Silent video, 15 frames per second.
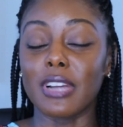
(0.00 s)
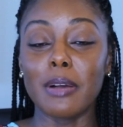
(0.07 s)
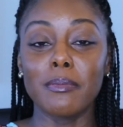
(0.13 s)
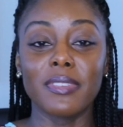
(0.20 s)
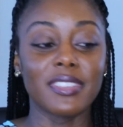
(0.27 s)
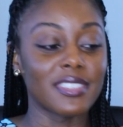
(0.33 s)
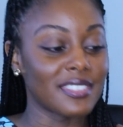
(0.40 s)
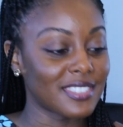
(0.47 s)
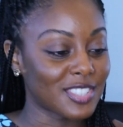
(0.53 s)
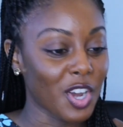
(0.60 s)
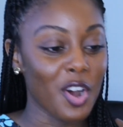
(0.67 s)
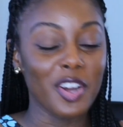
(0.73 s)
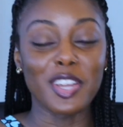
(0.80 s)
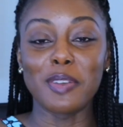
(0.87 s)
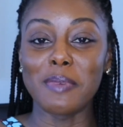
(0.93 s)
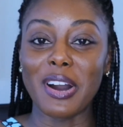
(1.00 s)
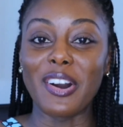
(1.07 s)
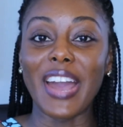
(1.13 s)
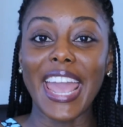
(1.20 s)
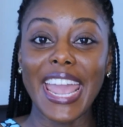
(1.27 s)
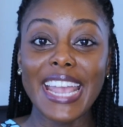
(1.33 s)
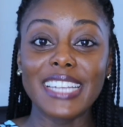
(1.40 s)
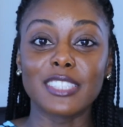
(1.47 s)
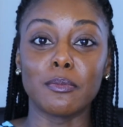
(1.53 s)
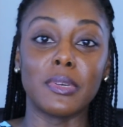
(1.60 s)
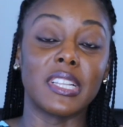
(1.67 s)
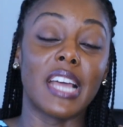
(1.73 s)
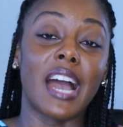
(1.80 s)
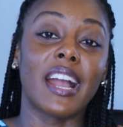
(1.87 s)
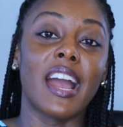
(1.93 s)
I'm talking about ants,
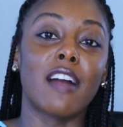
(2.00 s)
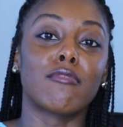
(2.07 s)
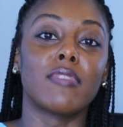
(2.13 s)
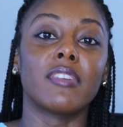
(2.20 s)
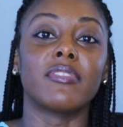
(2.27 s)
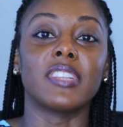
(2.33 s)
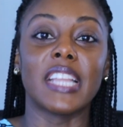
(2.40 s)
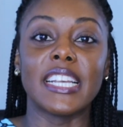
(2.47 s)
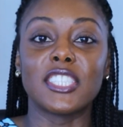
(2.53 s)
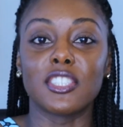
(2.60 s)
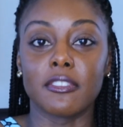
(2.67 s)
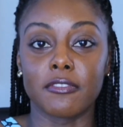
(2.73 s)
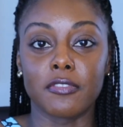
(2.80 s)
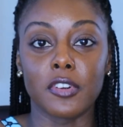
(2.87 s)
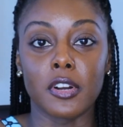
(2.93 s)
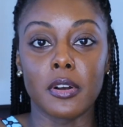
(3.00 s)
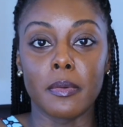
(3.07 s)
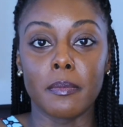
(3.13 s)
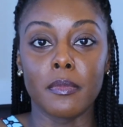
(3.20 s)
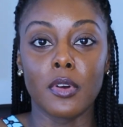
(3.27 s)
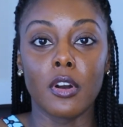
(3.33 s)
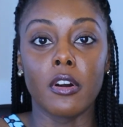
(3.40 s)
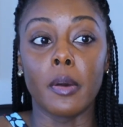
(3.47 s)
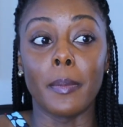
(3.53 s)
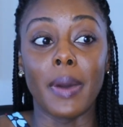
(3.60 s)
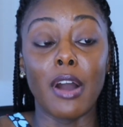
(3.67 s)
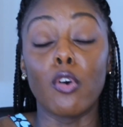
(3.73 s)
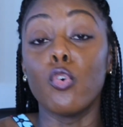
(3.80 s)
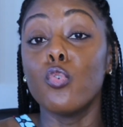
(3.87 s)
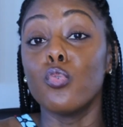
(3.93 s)
but I got revelation from
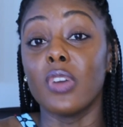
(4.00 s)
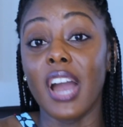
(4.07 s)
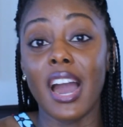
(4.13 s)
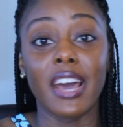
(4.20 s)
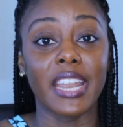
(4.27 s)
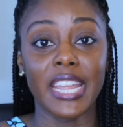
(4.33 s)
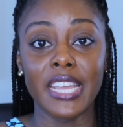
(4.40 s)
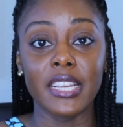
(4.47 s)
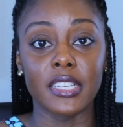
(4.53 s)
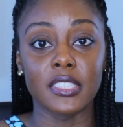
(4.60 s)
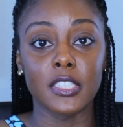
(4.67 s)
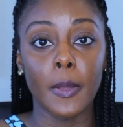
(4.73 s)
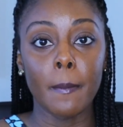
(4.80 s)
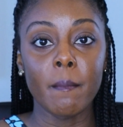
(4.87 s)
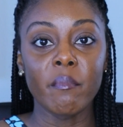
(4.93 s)
about who God is